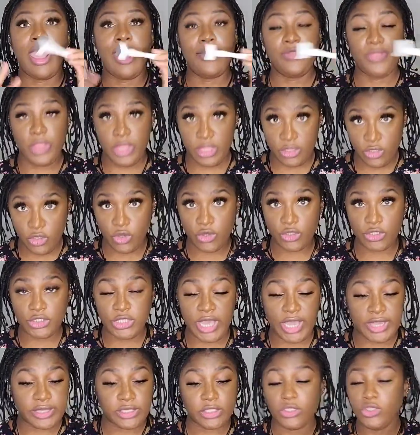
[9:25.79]
and then you're
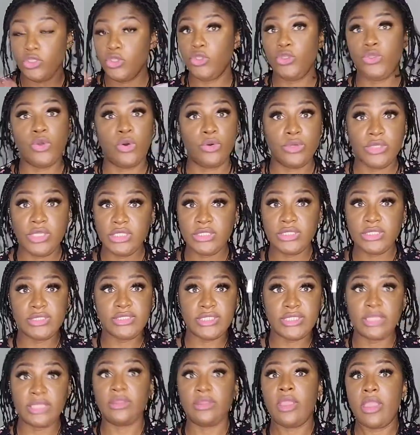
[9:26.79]
done. You don't need to
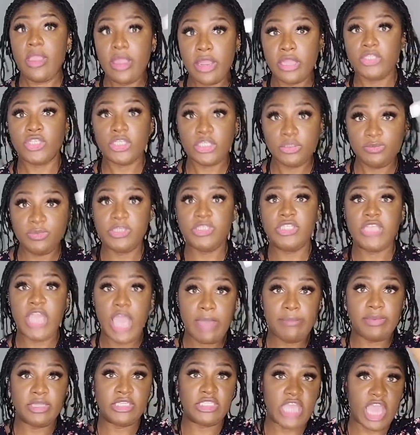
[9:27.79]
sit there and just be
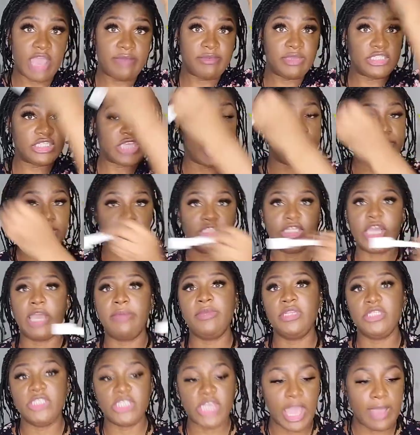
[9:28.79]
jabbing, jabbing, jabbing,
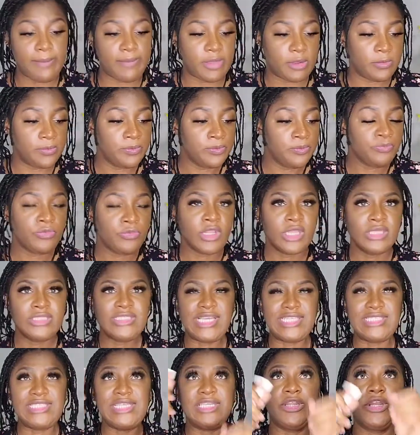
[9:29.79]
jabbing, jabbing.
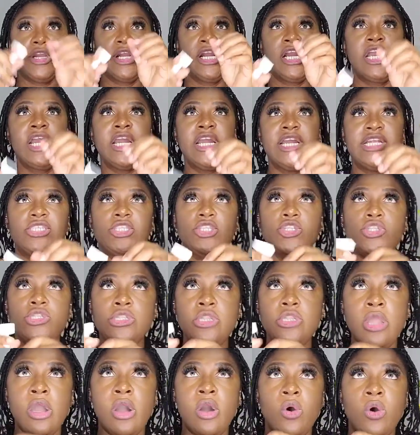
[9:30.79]
Does it hurt?
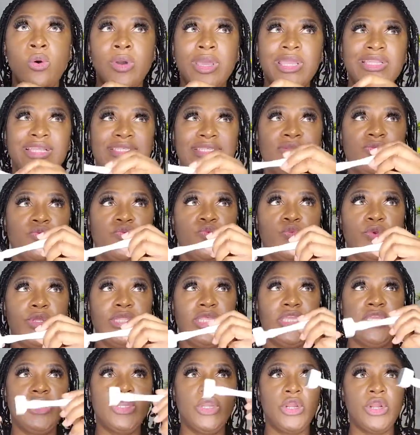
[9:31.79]
No, it doesn't
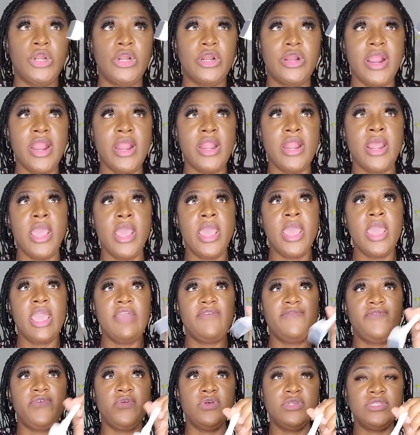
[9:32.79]
really hurt.
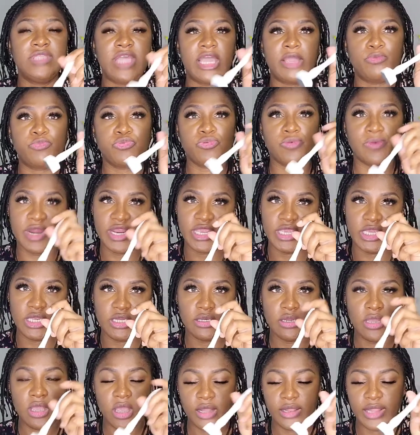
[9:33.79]
It feels like
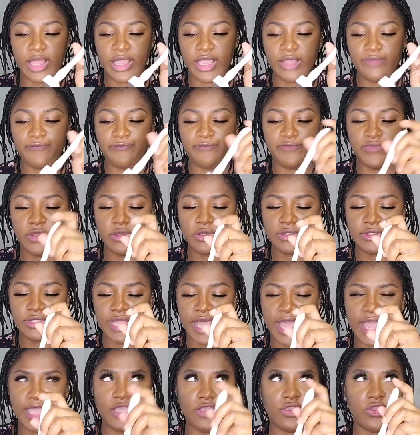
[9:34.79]
pricking. Like it feels
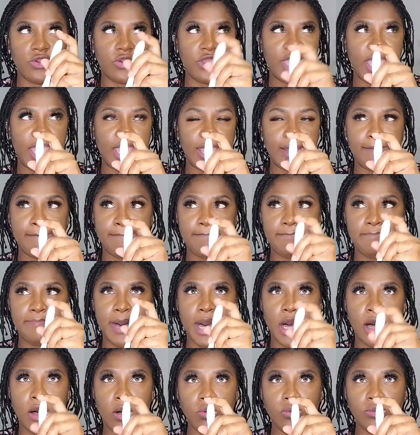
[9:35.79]
like you're getting
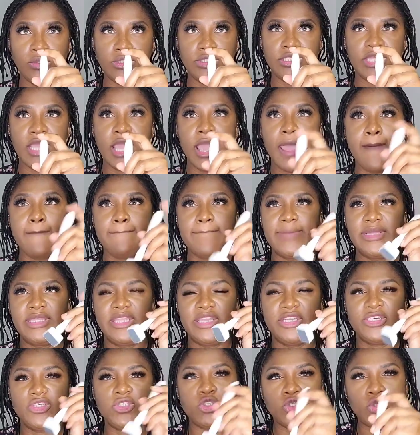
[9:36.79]
poked,
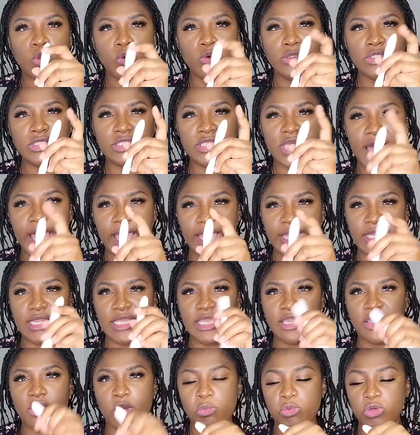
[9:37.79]
but they're so
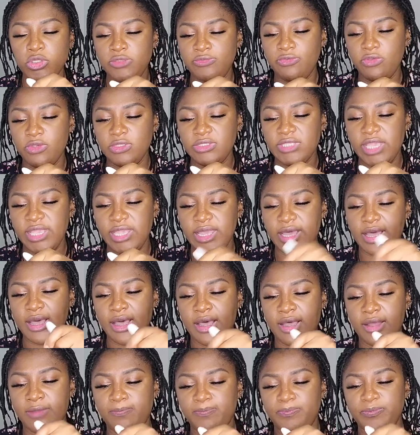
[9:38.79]
tiny. It almost feels like
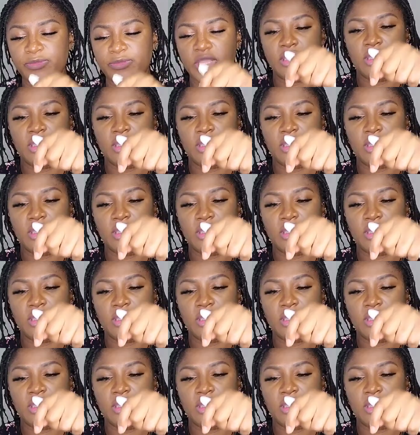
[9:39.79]
a,